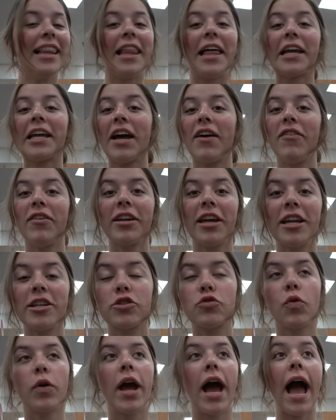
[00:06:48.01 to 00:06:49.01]
given to you. Like Kevin Gates'
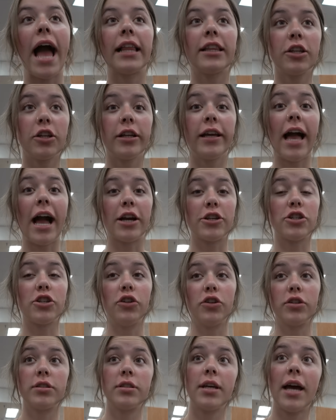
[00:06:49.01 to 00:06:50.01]
story, I literally
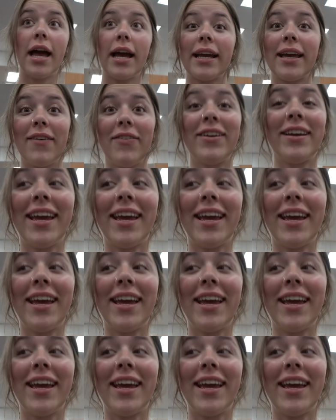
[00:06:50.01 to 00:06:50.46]
actually- Stop!